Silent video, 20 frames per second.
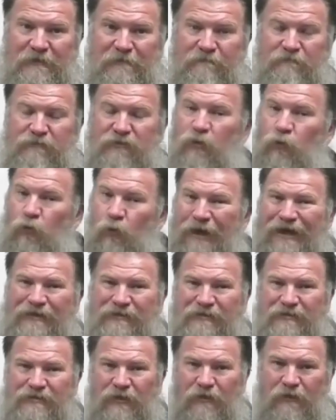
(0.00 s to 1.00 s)
So why
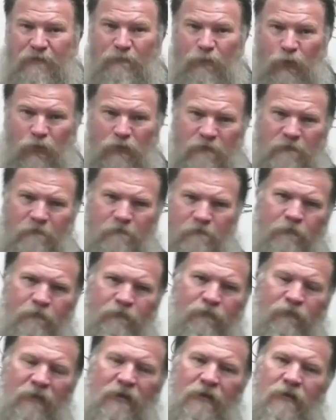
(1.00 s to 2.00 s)
is this all important?
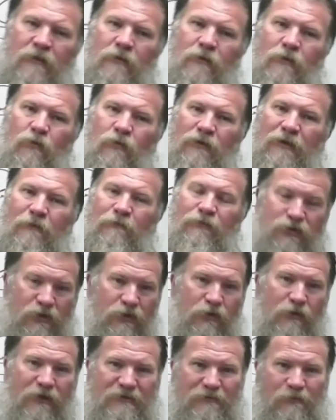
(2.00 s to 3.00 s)
Well, I'm sure
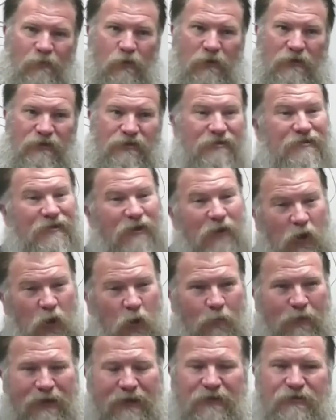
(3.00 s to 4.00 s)
you had some questions. I
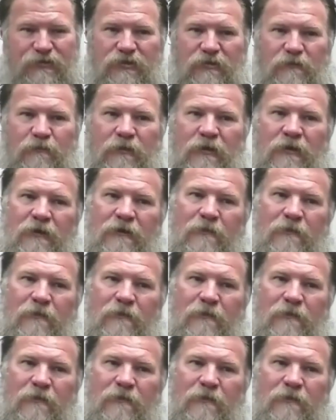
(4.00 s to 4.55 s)
hope I answered them.